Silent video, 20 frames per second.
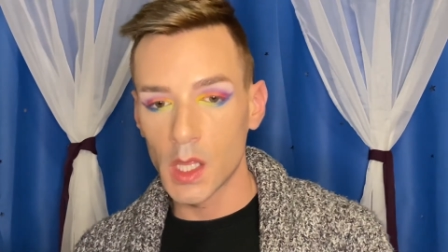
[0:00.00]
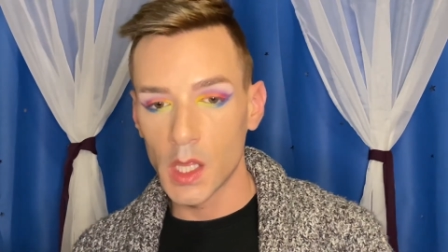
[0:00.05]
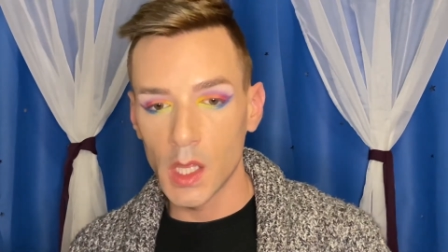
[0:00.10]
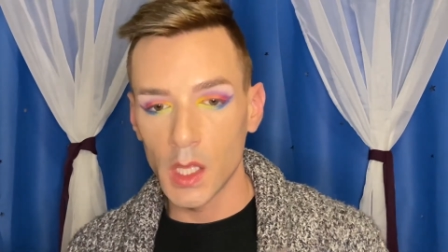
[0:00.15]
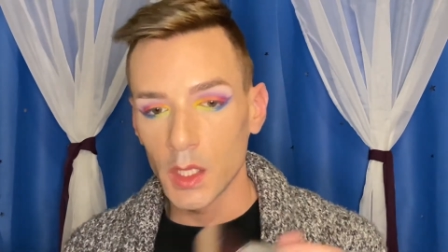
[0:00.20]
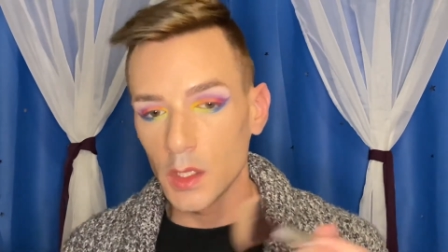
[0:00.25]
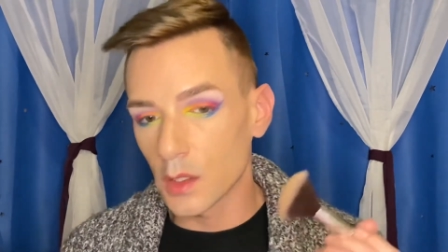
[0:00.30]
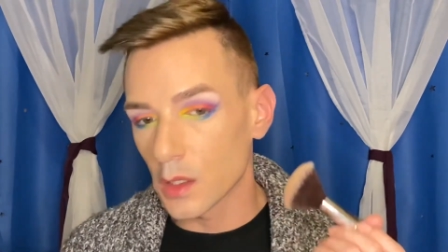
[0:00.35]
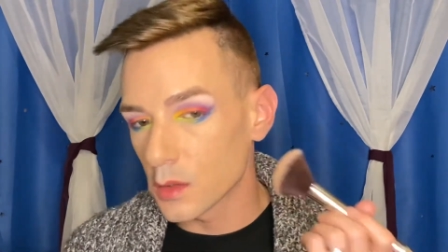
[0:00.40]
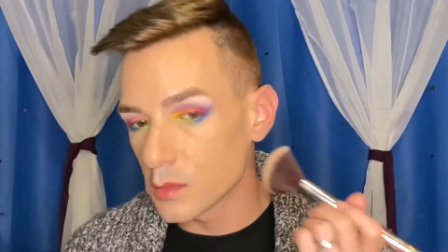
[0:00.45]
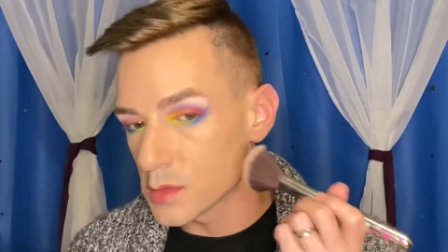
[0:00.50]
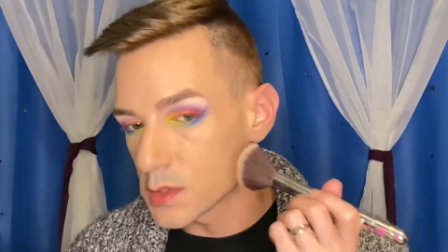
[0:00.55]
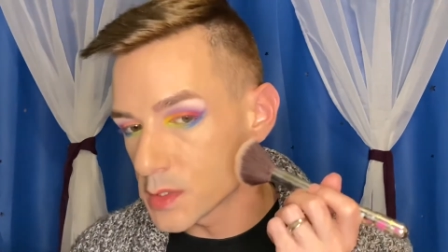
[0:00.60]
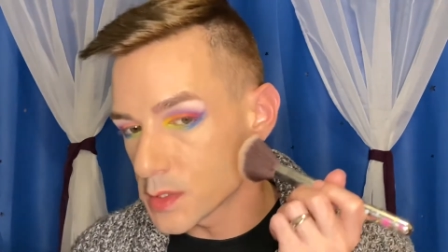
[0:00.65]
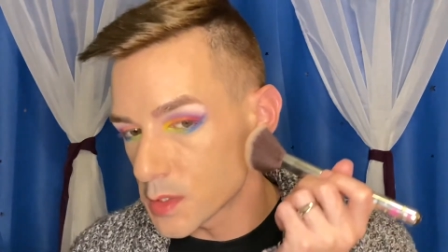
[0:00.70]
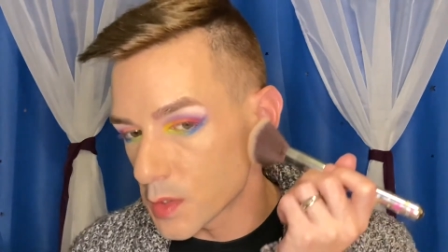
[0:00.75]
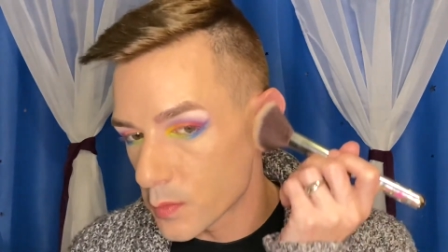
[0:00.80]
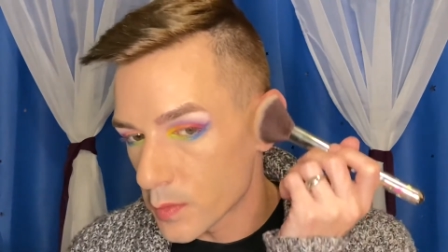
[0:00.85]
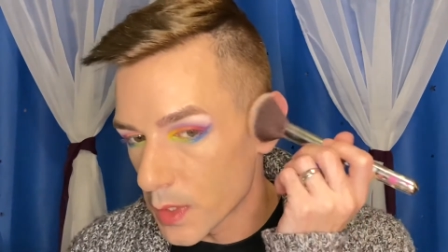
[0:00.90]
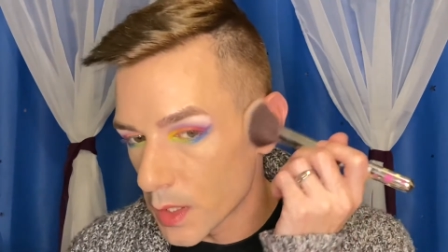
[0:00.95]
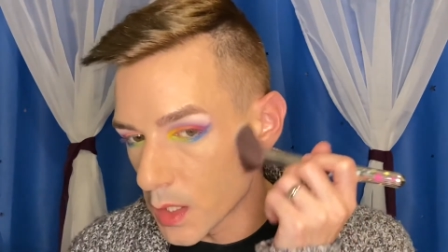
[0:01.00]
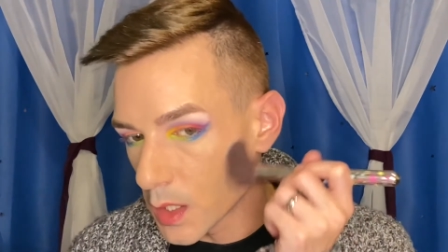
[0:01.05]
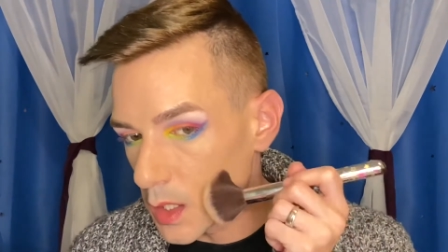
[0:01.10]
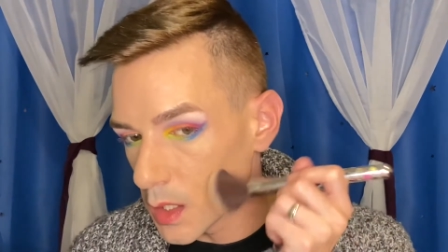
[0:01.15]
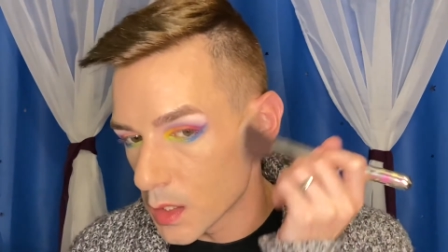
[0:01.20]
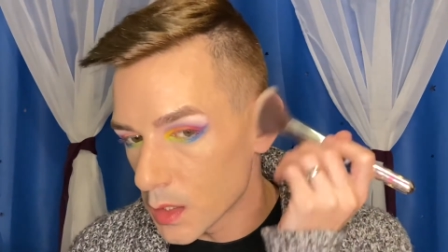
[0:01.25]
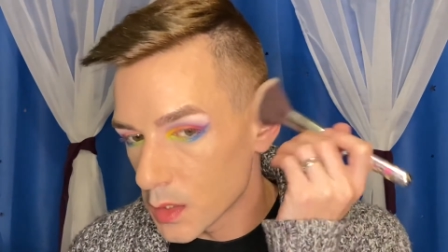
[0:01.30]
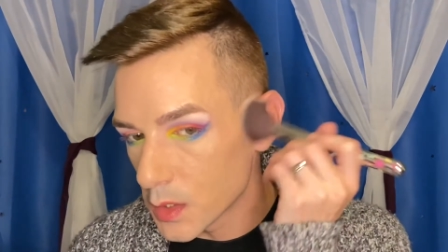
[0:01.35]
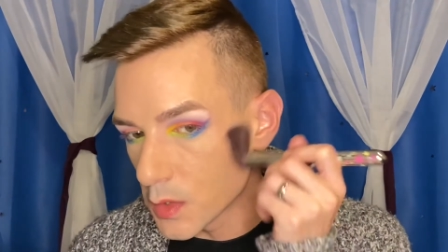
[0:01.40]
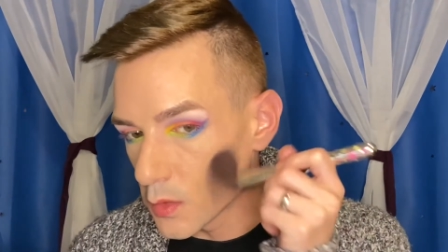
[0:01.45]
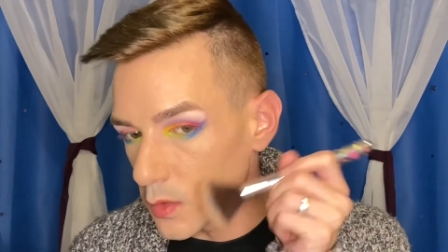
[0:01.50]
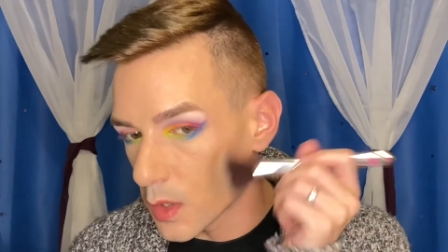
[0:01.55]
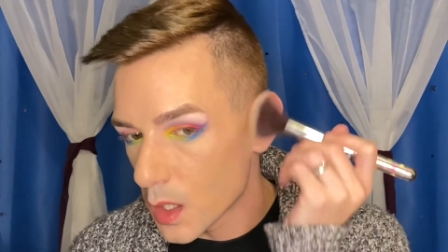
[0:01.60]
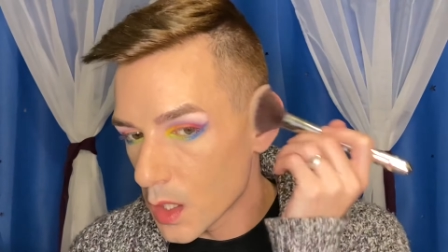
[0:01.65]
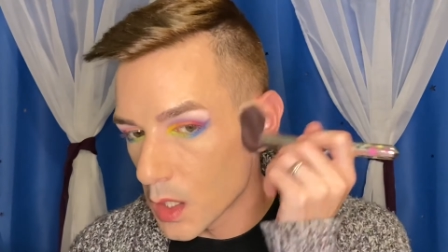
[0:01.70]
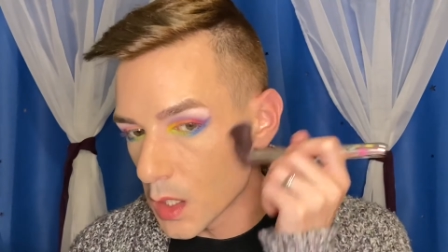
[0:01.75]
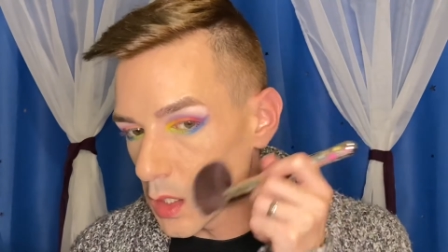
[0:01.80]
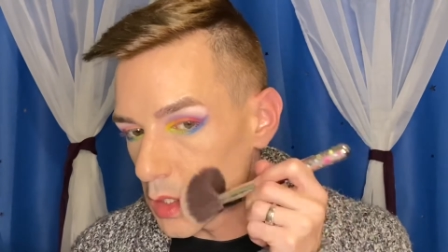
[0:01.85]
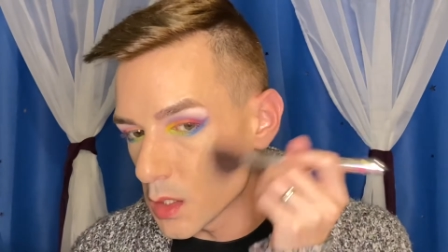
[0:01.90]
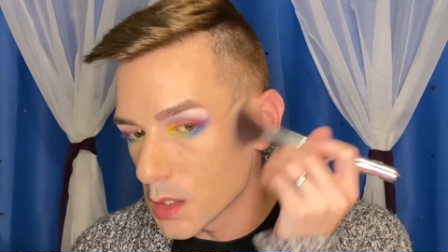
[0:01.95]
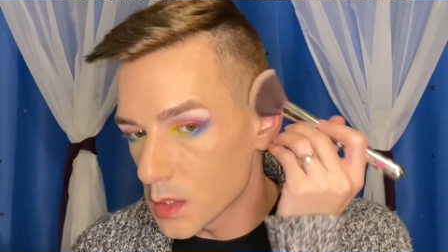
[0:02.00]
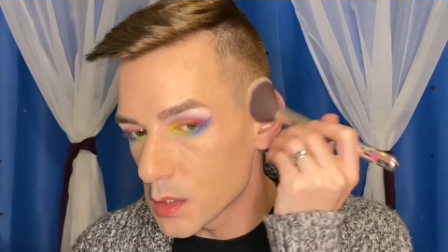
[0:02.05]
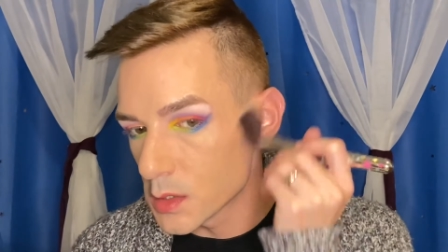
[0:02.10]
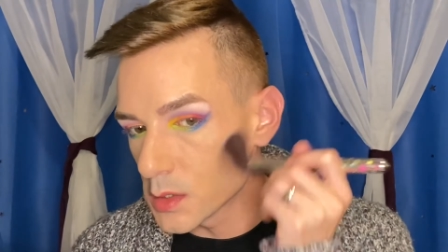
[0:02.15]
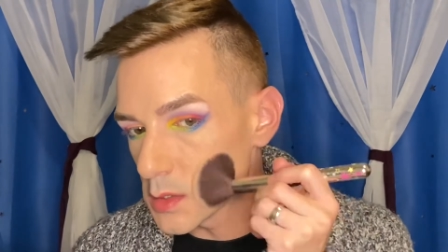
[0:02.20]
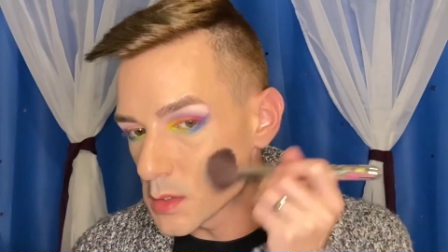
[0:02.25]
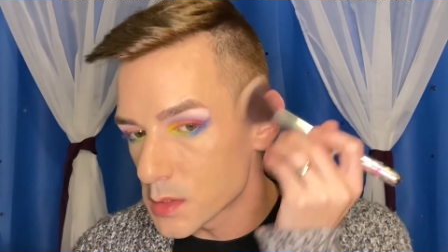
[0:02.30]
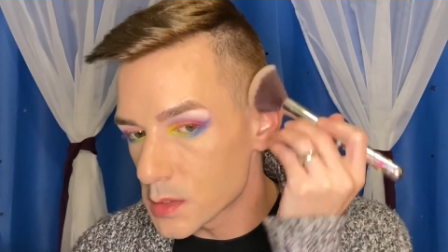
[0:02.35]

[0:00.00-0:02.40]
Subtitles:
Costeria, you guys.